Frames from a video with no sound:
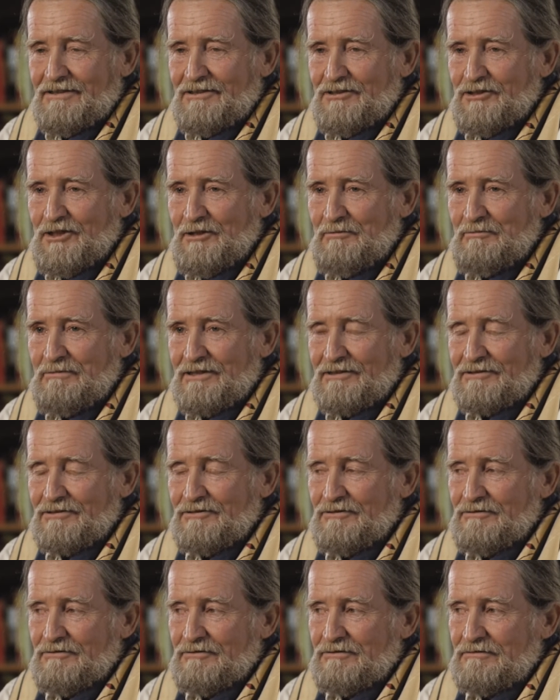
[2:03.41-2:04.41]
sheepness,
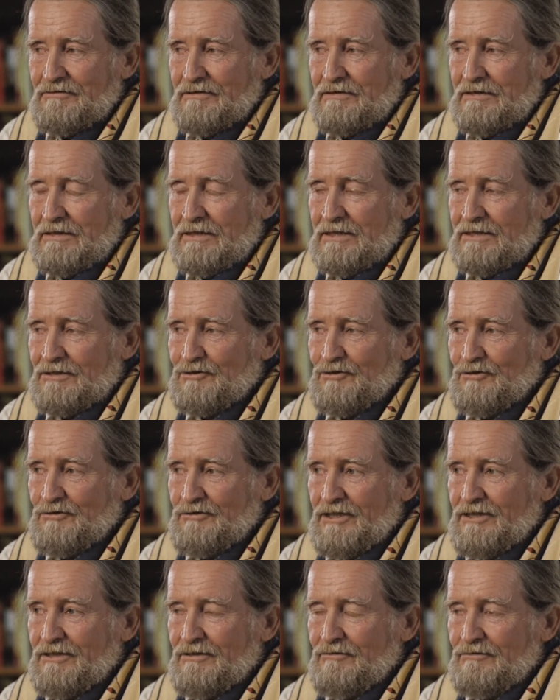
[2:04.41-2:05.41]
you know. And so
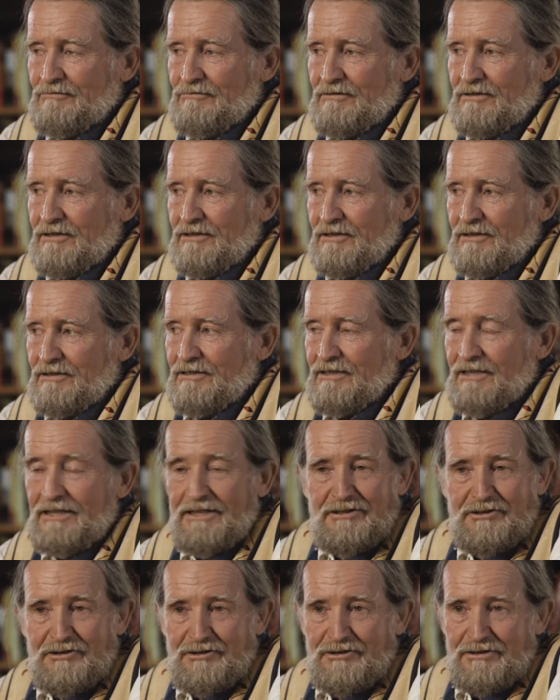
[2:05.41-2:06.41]
they don't
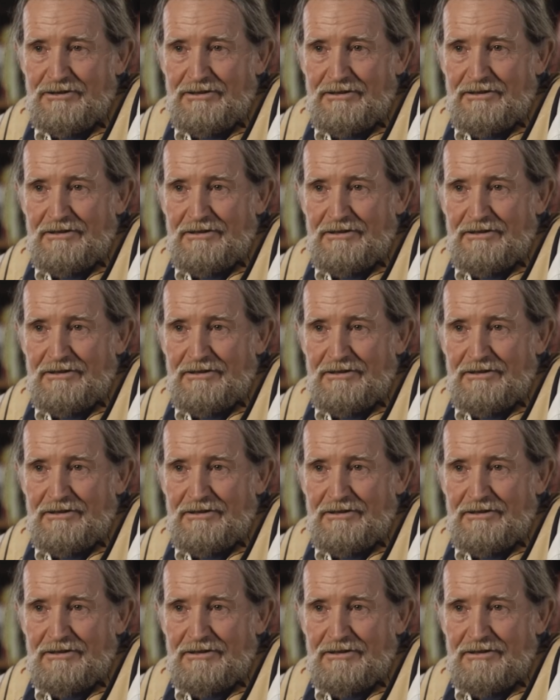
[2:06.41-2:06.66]
teach,